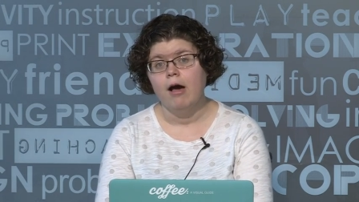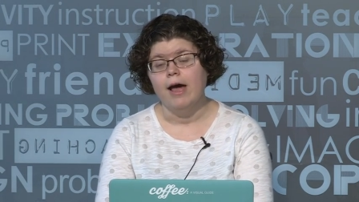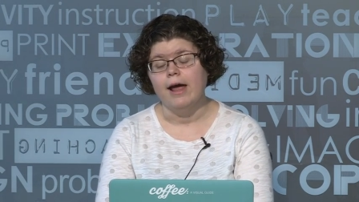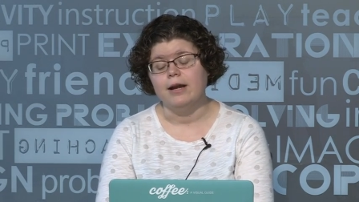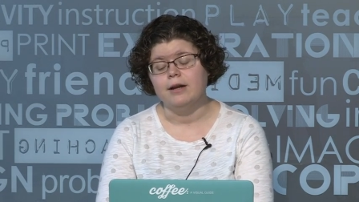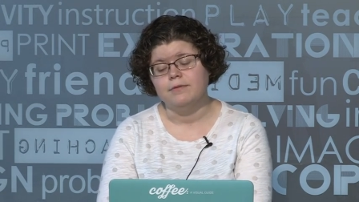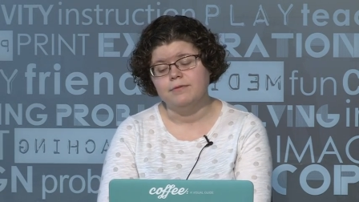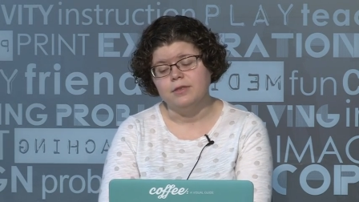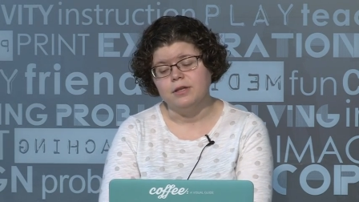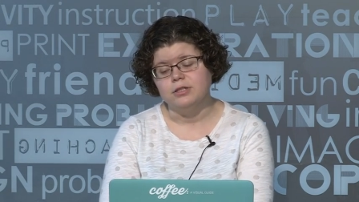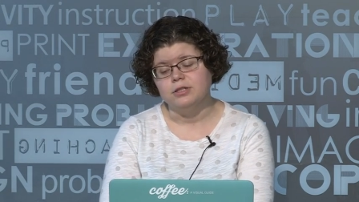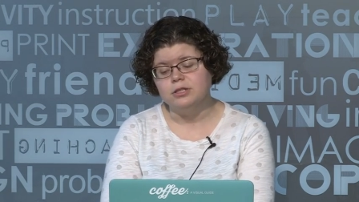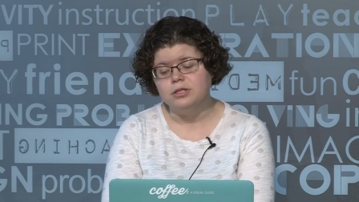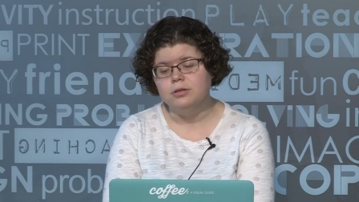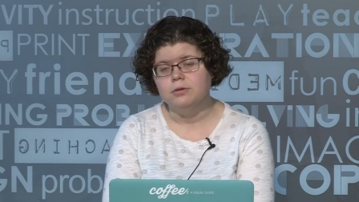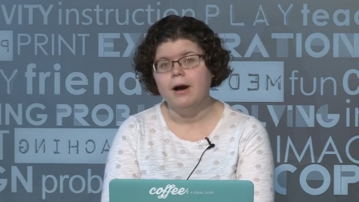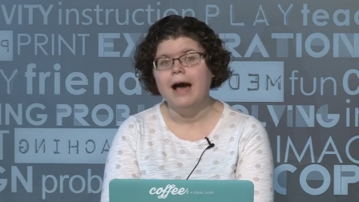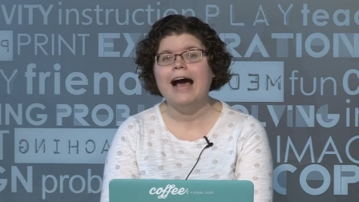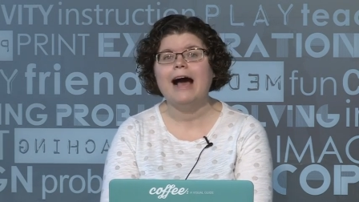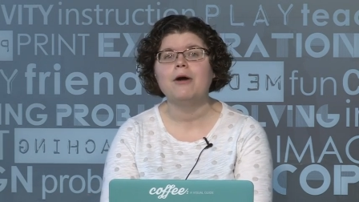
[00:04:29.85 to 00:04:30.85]
And if they
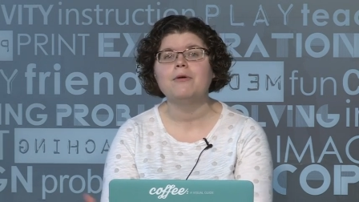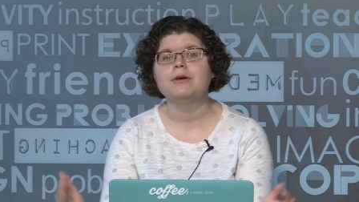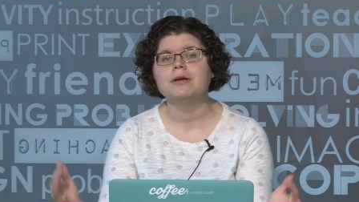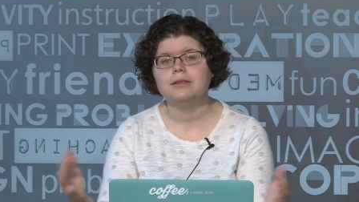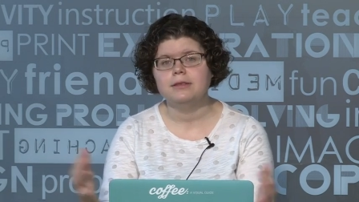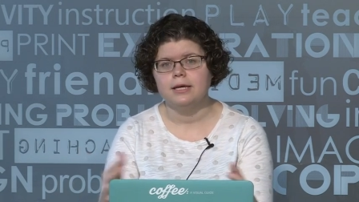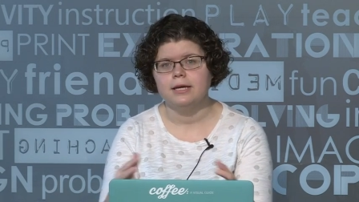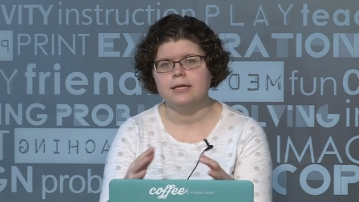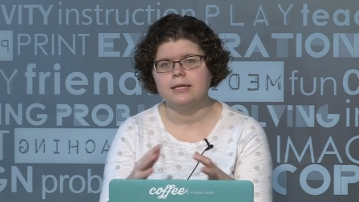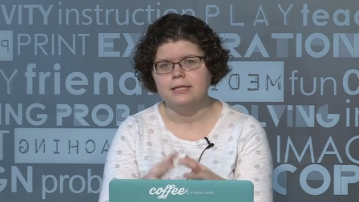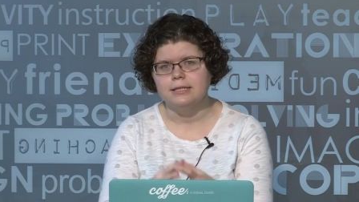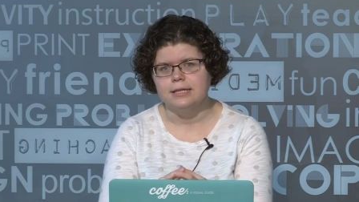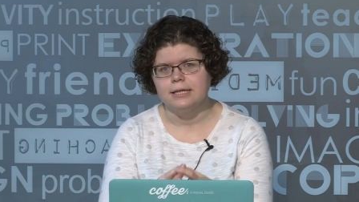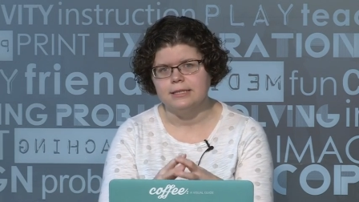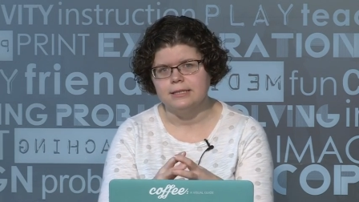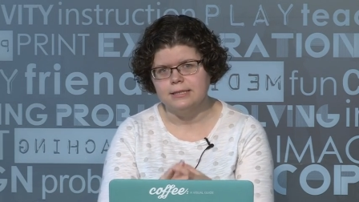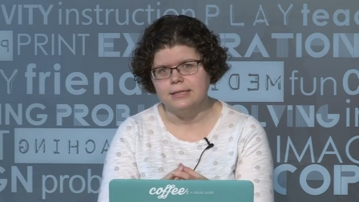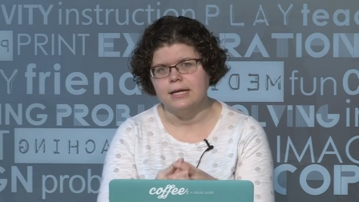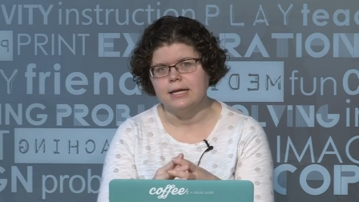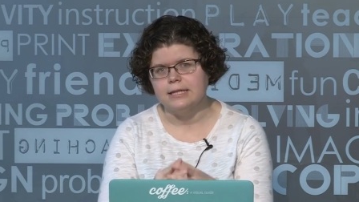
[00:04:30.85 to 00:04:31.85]
do, how can they
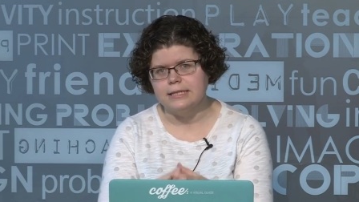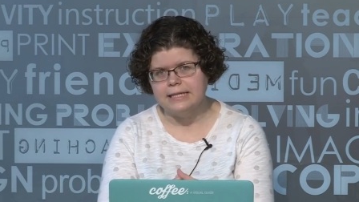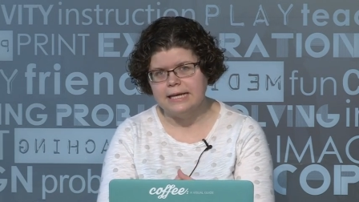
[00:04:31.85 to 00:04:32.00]
condense that